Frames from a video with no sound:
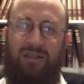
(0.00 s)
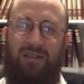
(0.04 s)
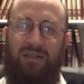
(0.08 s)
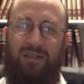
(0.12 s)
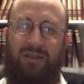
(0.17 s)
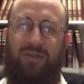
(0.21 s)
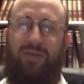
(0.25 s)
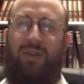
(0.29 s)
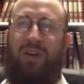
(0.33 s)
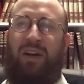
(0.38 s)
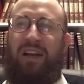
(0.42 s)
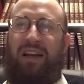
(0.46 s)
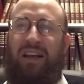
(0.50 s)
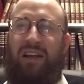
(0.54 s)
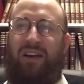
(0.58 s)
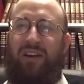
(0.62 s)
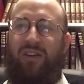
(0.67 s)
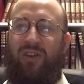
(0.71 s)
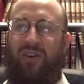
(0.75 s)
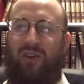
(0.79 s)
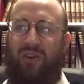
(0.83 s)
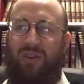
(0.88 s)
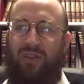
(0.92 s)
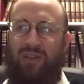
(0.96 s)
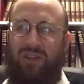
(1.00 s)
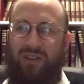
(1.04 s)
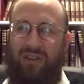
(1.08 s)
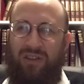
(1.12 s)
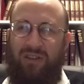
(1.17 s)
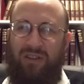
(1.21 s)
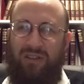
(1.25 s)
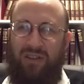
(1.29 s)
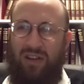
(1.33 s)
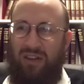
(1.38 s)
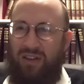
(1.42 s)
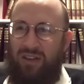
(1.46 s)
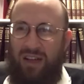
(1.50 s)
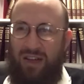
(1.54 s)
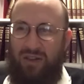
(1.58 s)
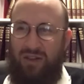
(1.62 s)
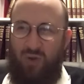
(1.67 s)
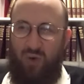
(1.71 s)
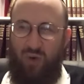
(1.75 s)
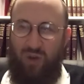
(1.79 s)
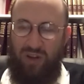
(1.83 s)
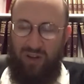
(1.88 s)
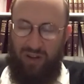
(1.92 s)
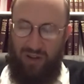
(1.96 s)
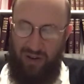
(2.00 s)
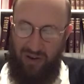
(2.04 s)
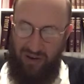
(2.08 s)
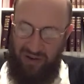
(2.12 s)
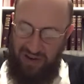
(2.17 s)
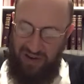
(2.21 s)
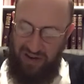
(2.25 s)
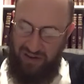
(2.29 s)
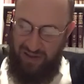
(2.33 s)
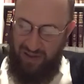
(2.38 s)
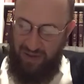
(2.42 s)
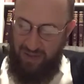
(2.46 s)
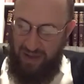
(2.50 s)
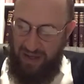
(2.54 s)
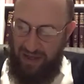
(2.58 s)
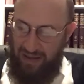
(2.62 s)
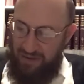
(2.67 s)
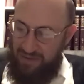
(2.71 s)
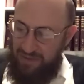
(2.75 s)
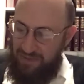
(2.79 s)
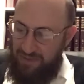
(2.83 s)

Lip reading: divinity on earth. That's all the Torah cares about.